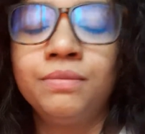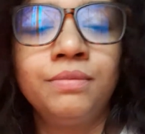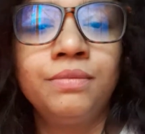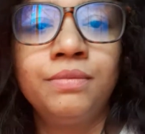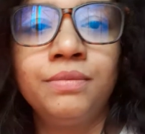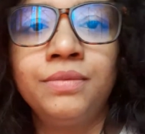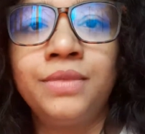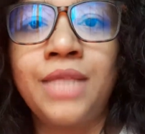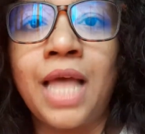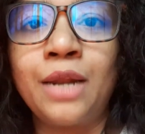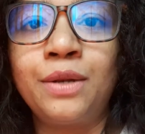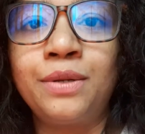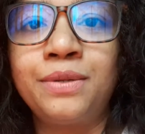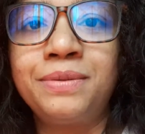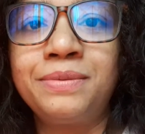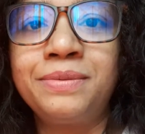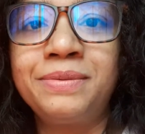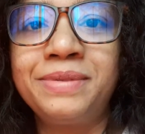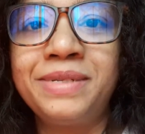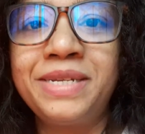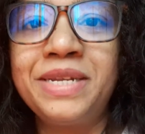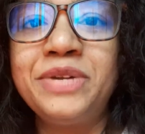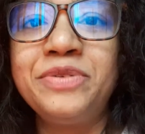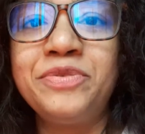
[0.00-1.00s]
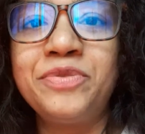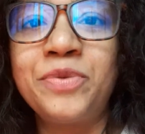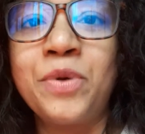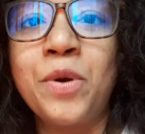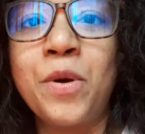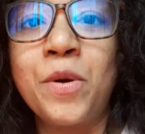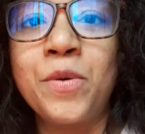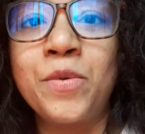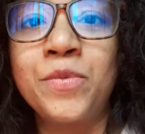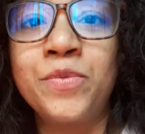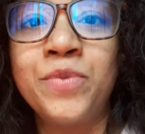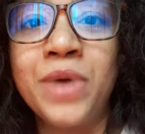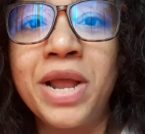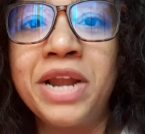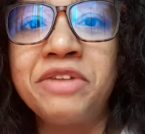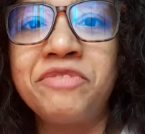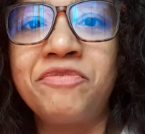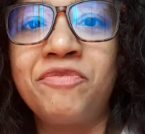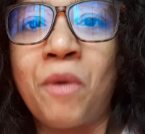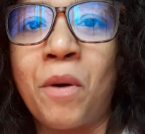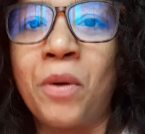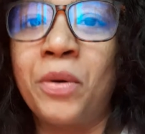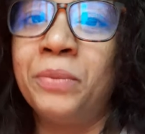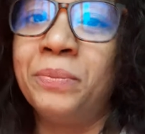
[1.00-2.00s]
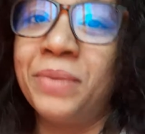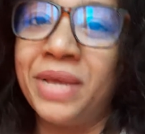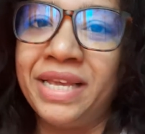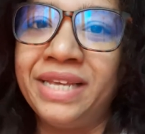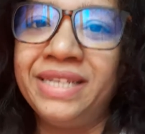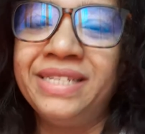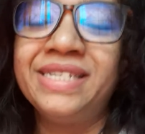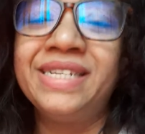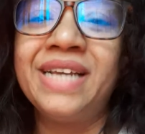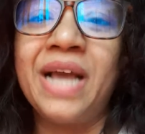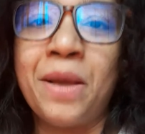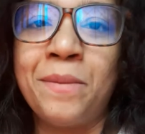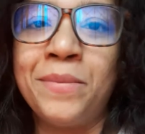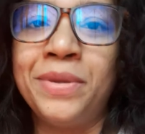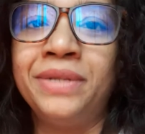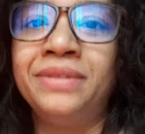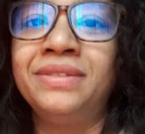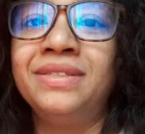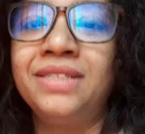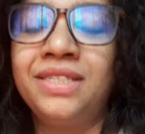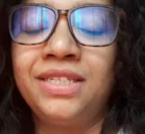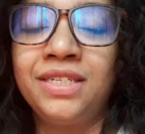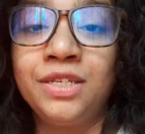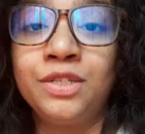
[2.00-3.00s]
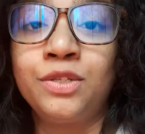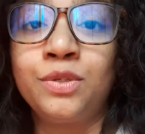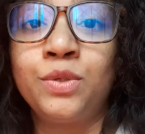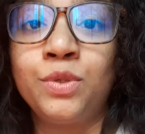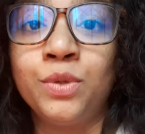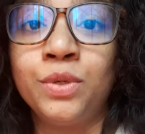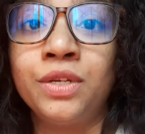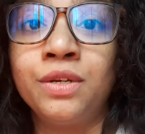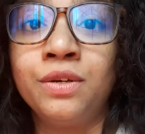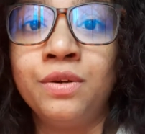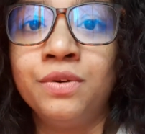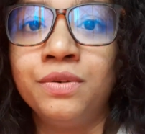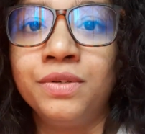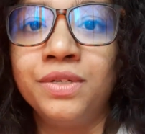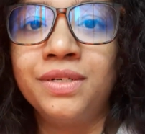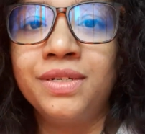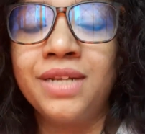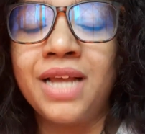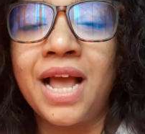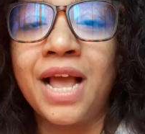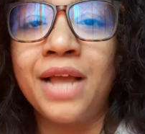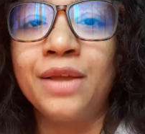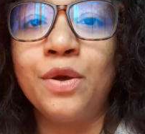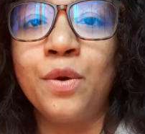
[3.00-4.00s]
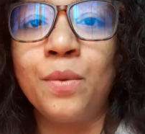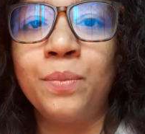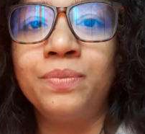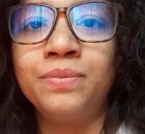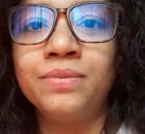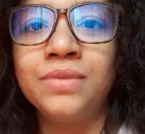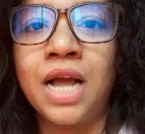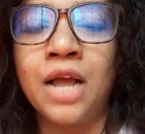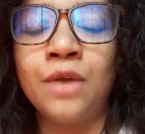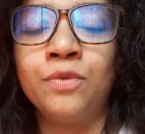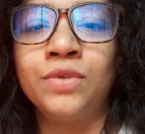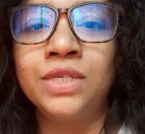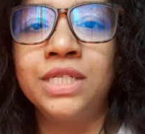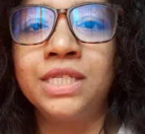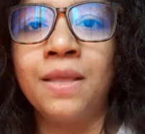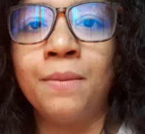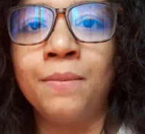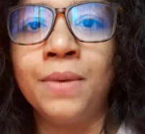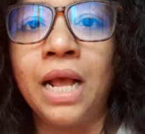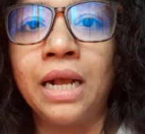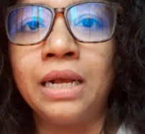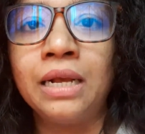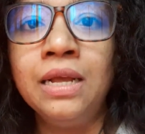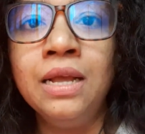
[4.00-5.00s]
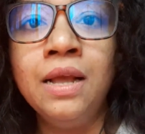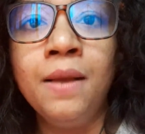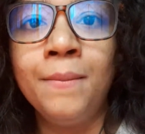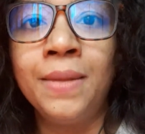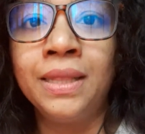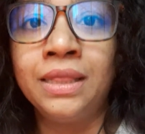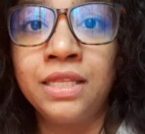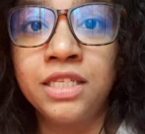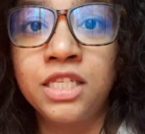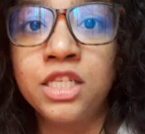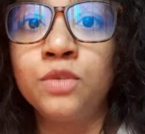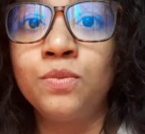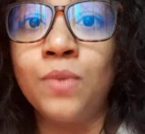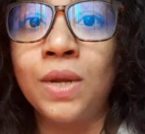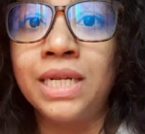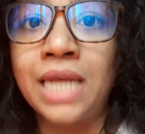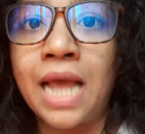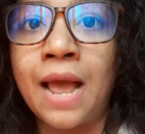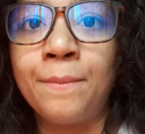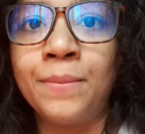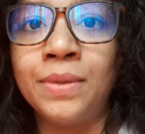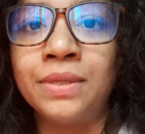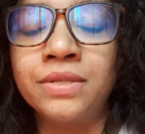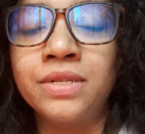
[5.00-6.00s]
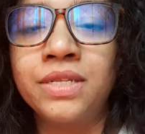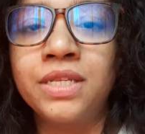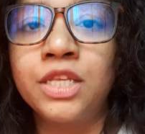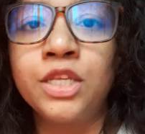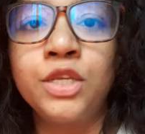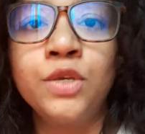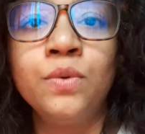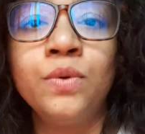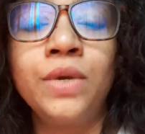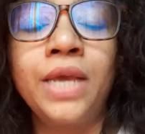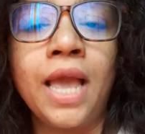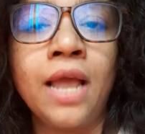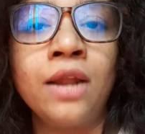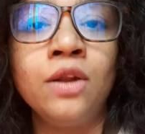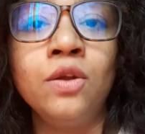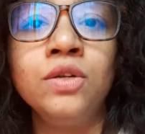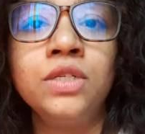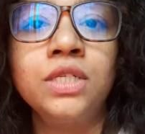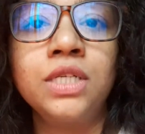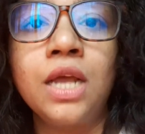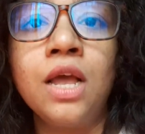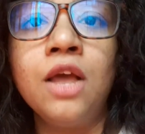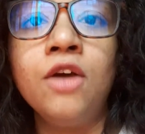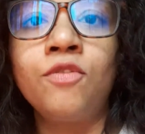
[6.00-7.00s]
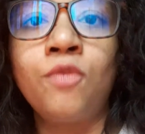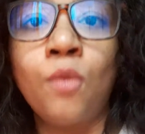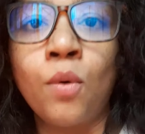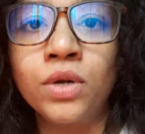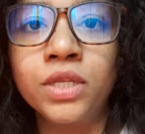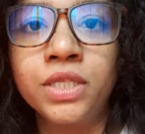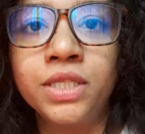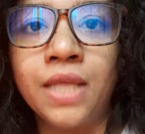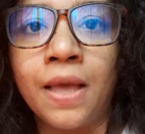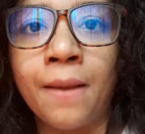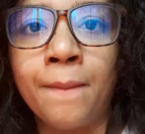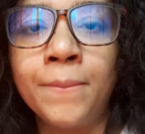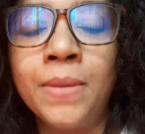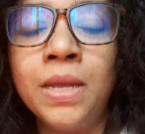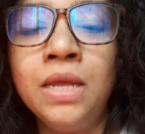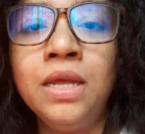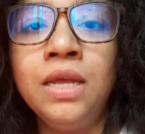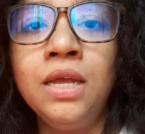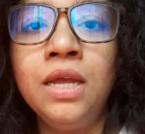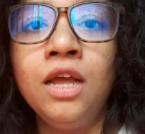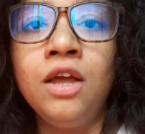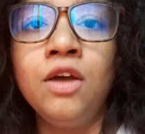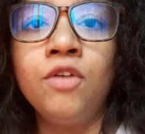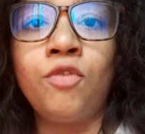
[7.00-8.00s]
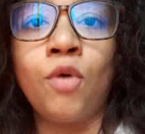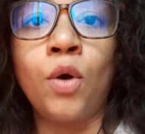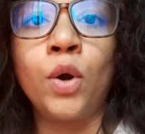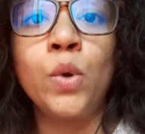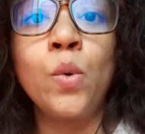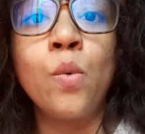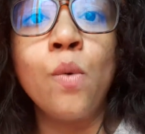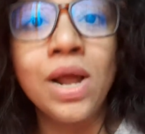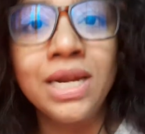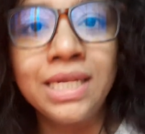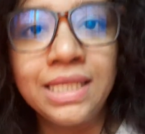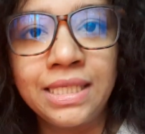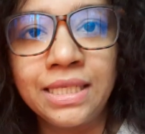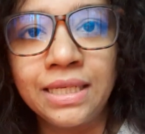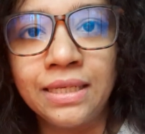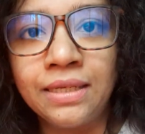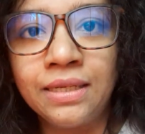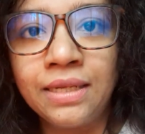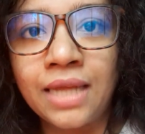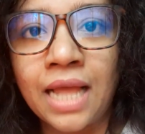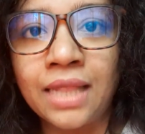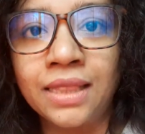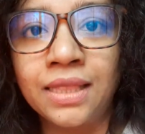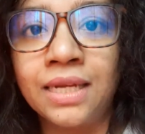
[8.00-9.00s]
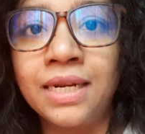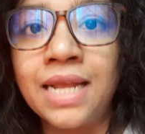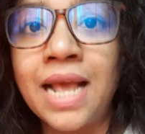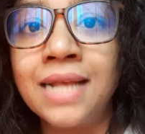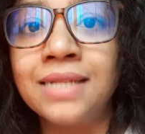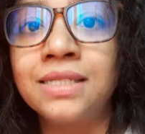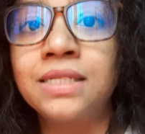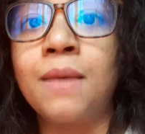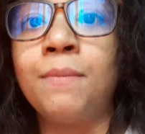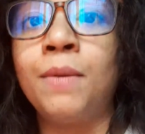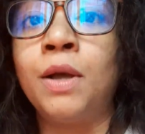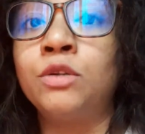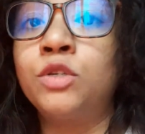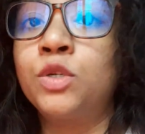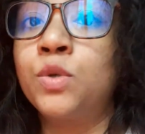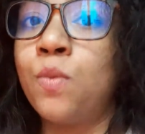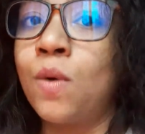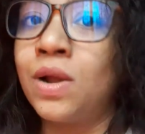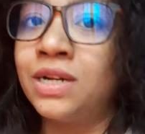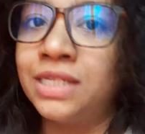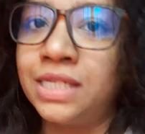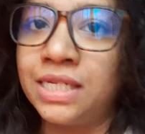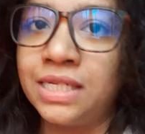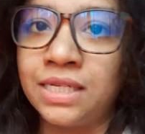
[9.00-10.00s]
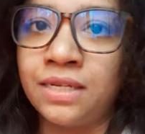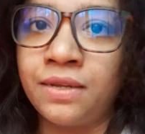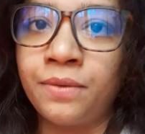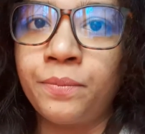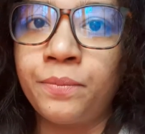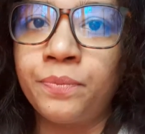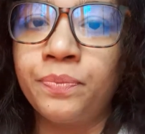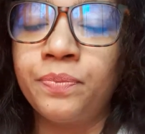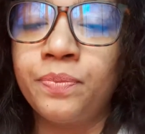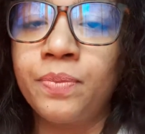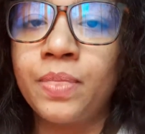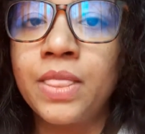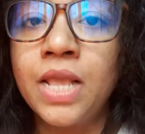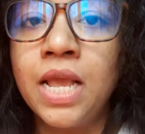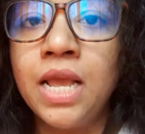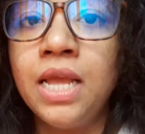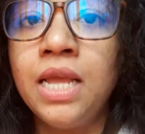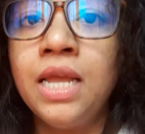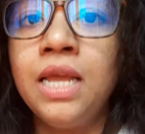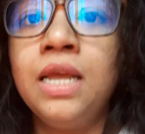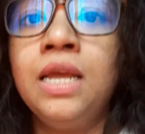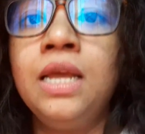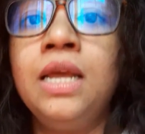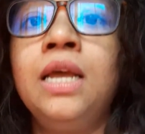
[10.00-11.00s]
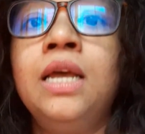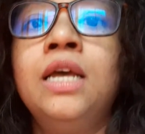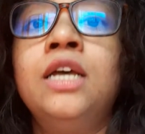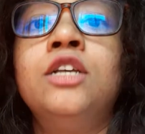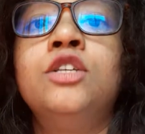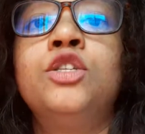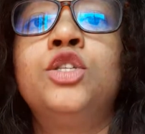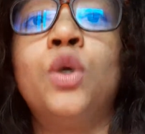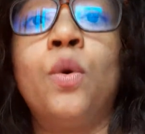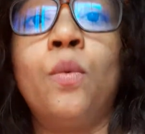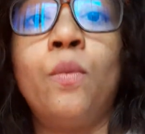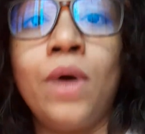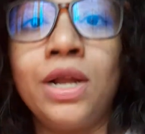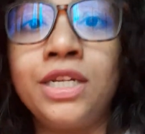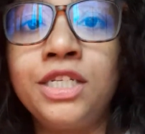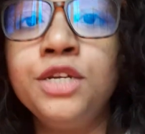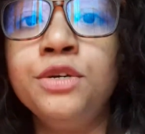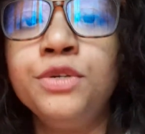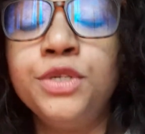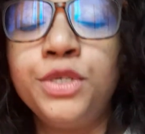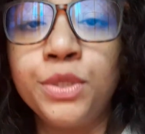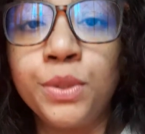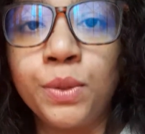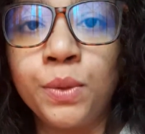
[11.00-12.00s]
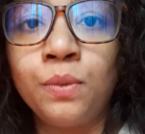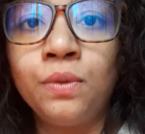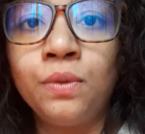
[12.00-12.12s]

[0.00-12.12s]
that didn't go well for me. I mean, she's doing good, I hope. I wish them luck. But this is what happens. You cannot force them for quality and then ask about quantity. So what you do,